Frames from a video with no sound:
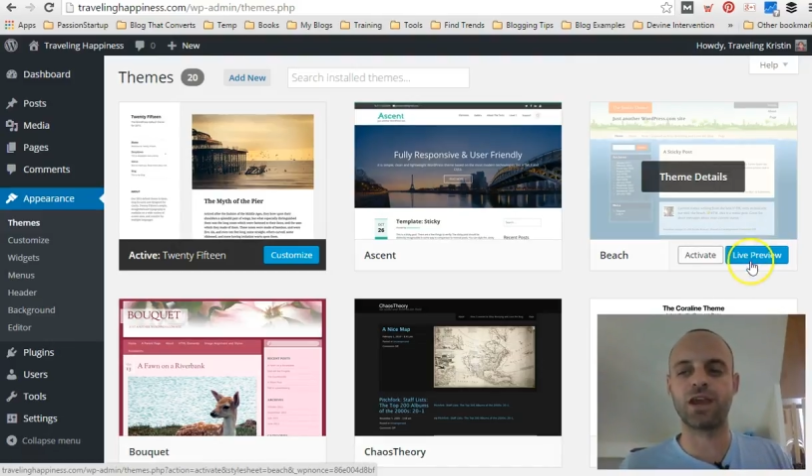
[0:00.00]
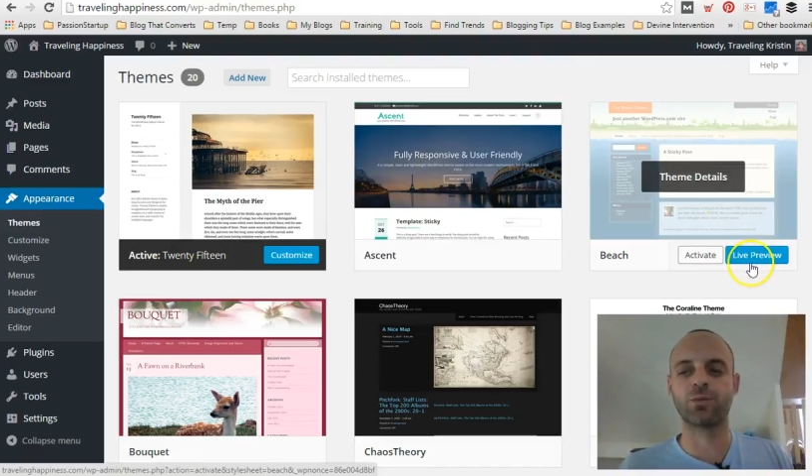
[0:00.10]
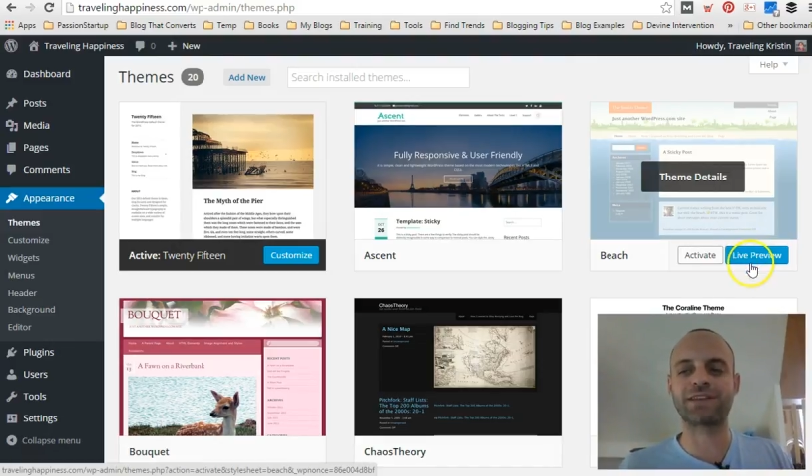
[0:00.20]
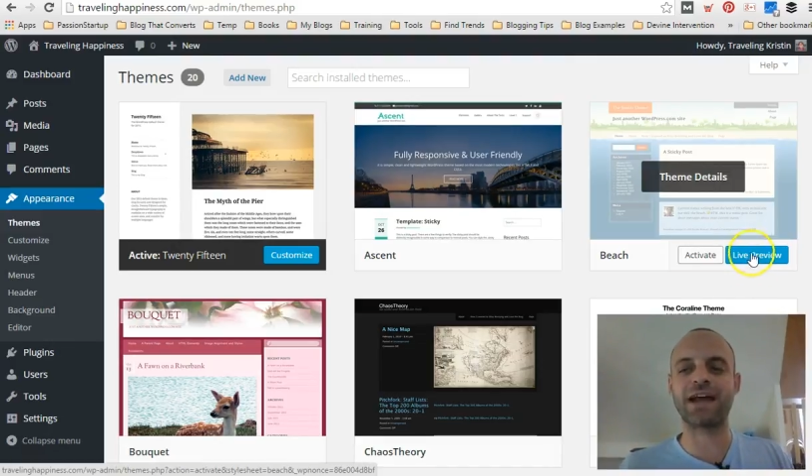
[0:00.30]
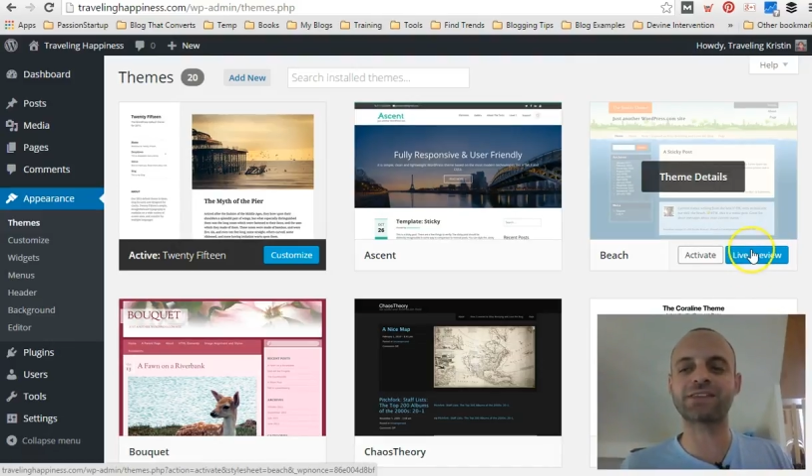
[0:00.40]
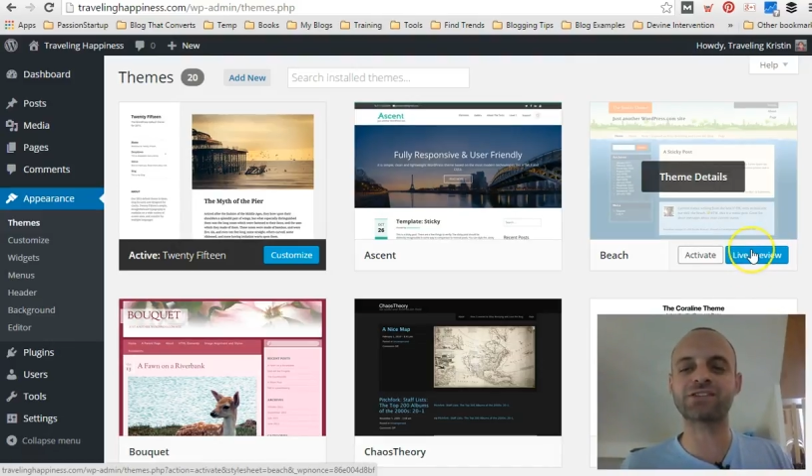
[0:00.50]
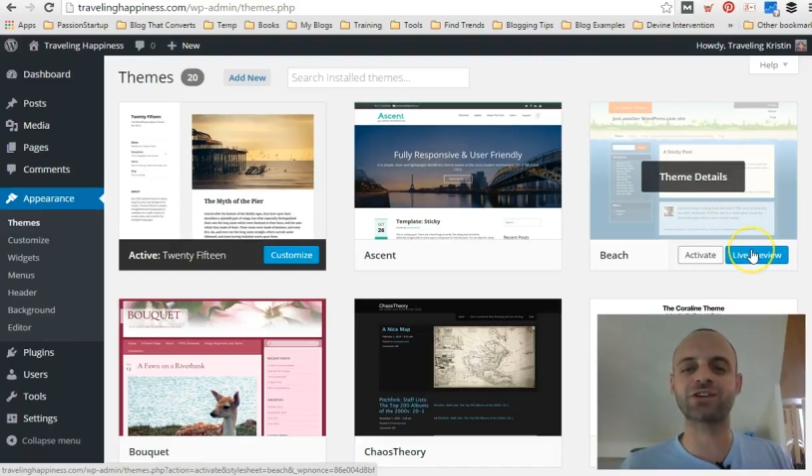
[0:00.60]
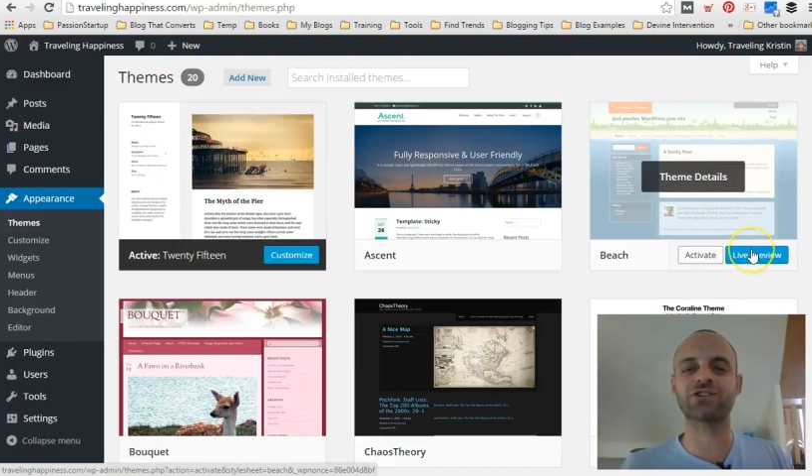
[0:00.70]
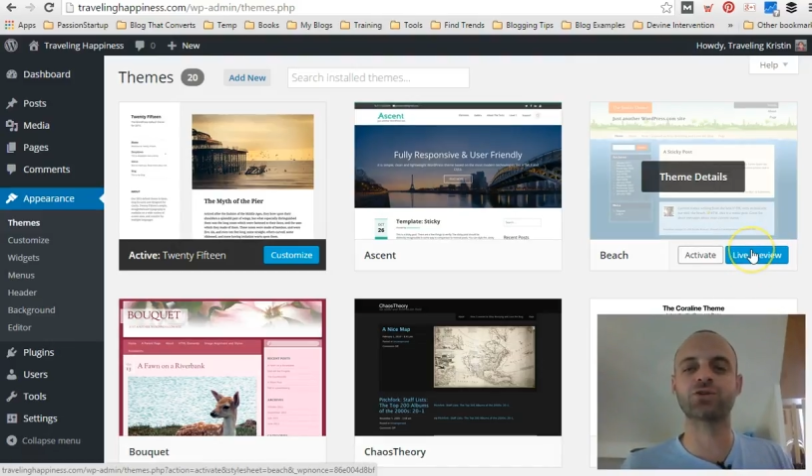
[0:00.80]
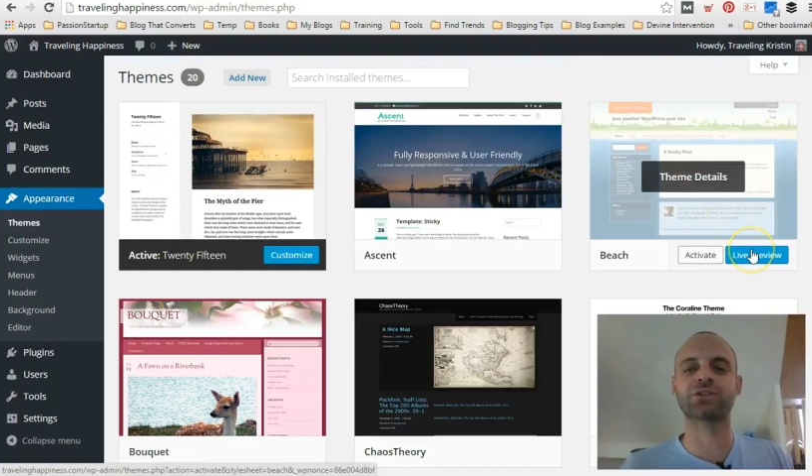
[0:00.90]
And what that's going
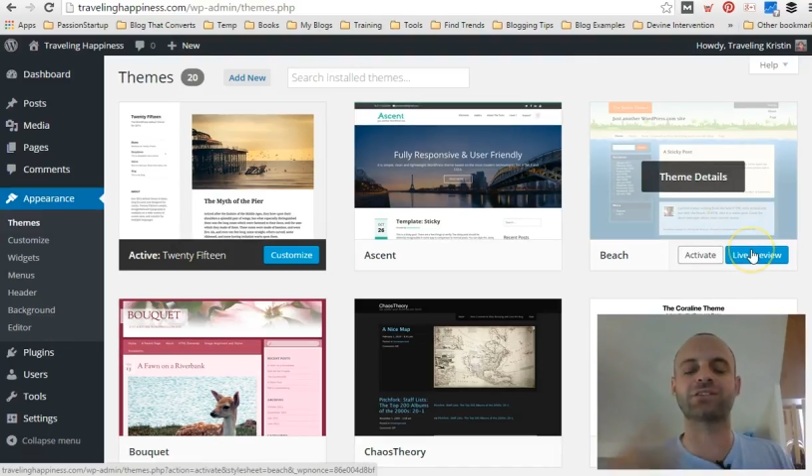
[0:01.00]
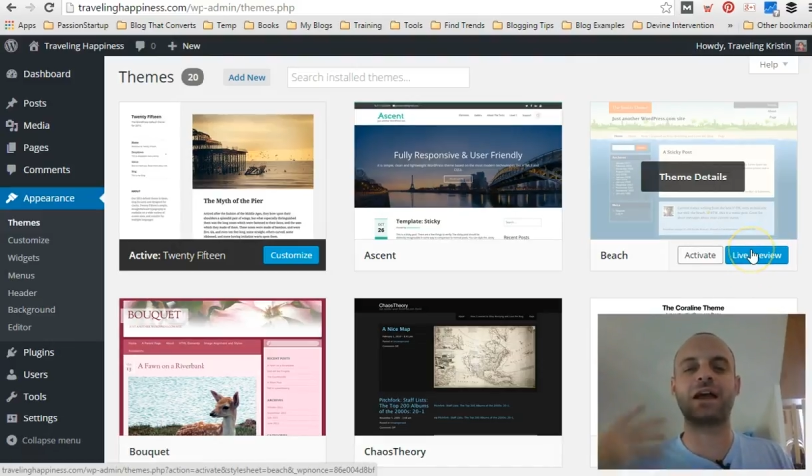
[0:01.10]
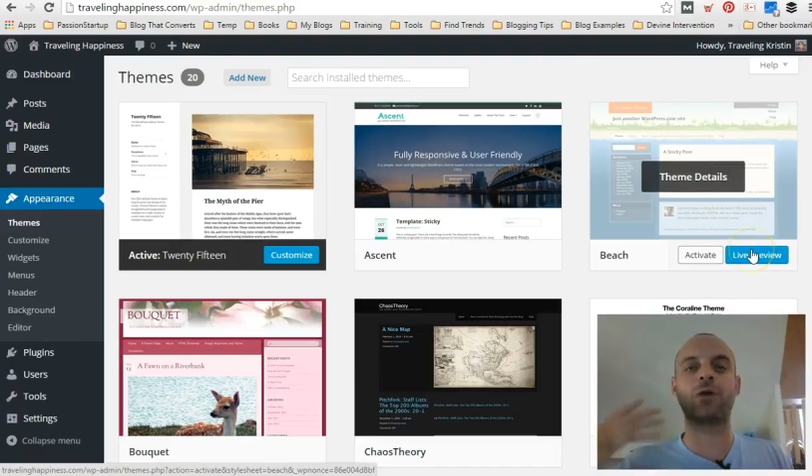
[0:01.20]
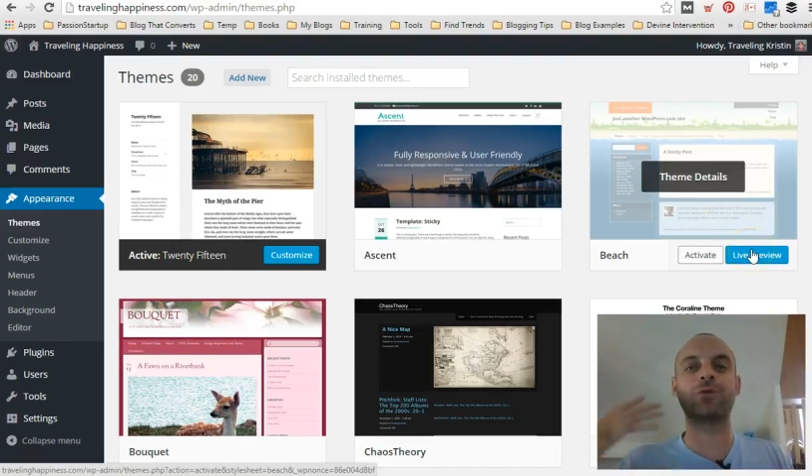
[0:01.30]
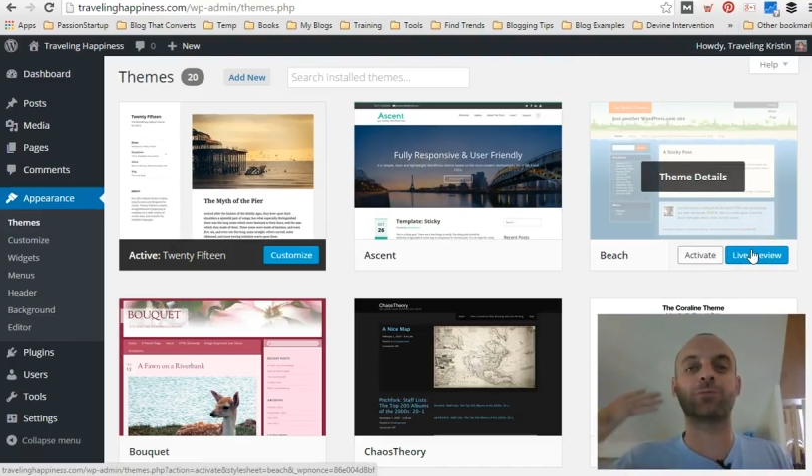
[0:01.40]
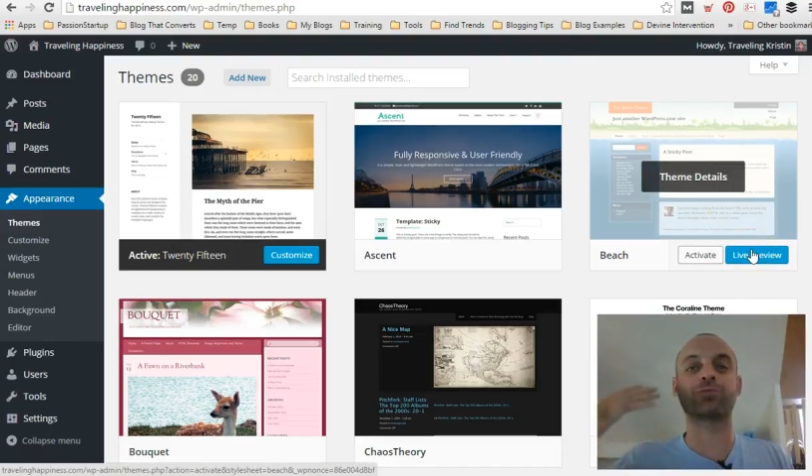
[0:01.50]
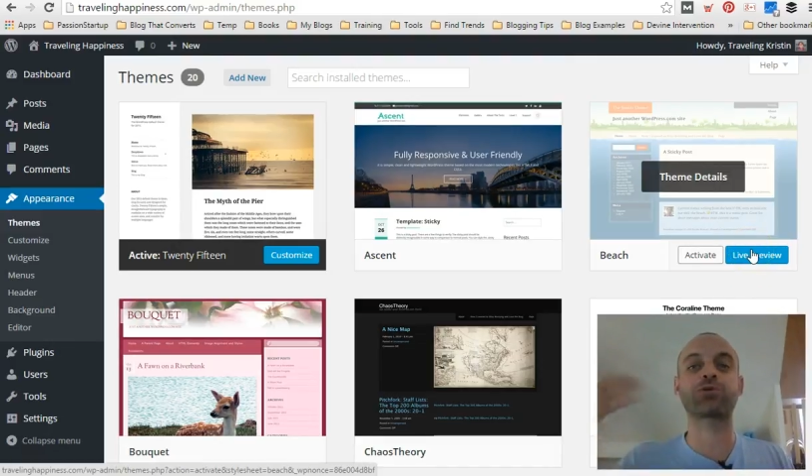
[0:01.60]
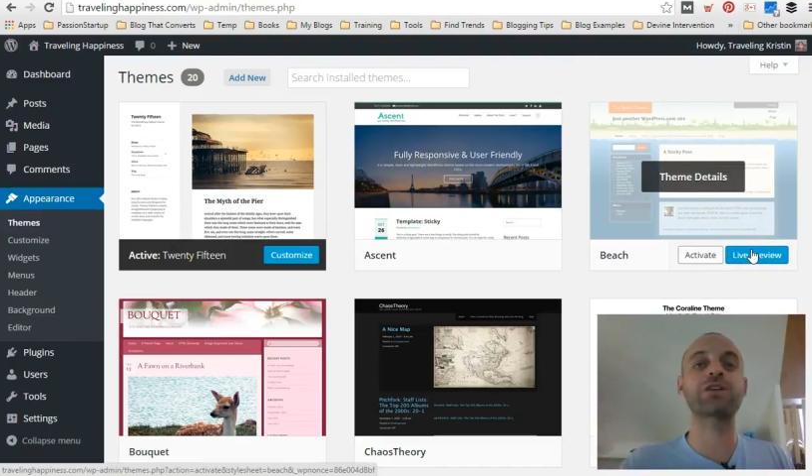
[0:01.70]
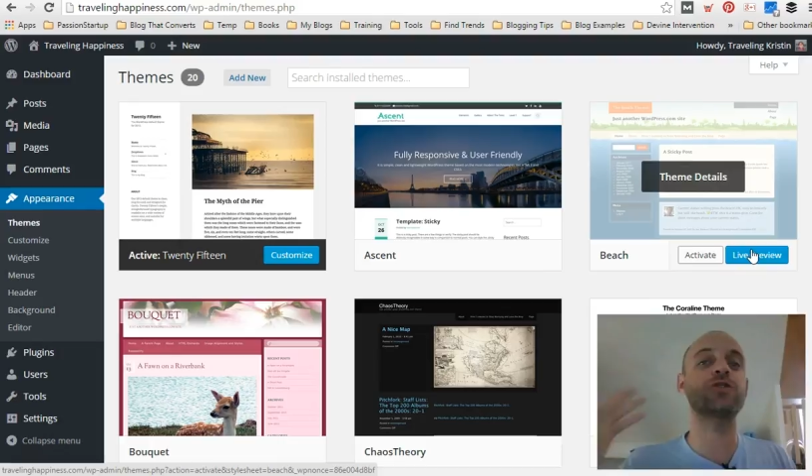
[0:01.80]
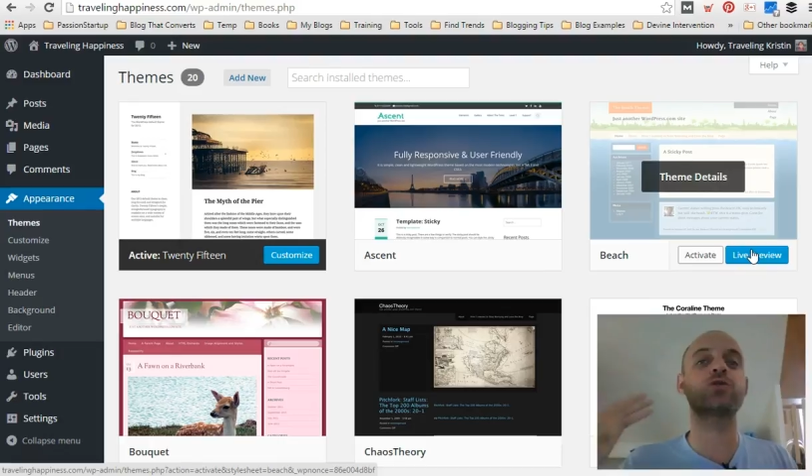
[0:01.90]
to do is allow me to
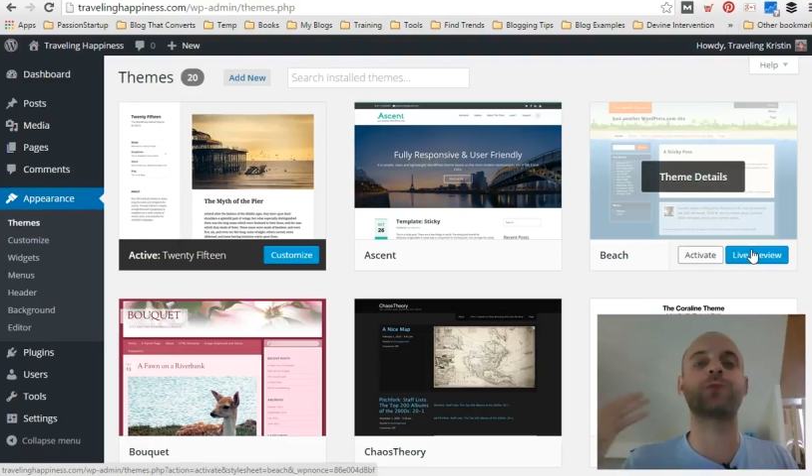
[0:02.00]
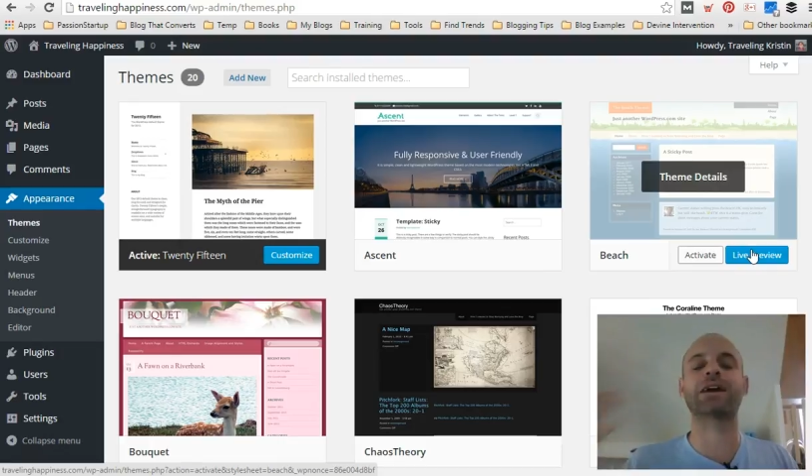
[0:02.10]
preview